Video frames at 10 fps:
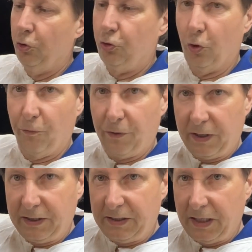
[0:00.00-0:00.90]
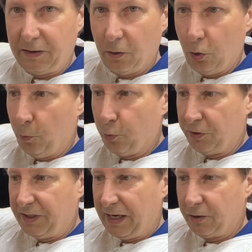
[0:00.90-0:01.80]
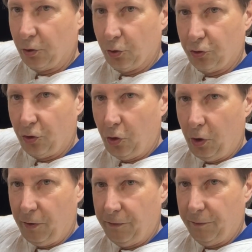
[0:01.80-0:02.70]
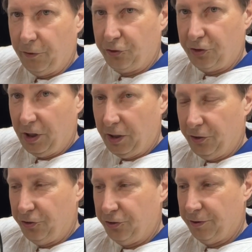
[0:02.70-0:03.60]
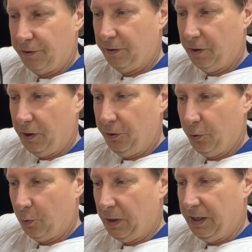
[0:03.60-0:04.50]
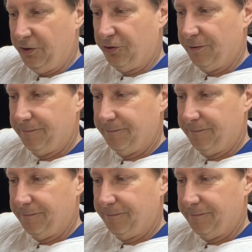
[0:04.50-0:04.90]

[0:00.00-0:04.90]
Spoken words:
Don't forget to take the little protectors off of the studs. Otherwise,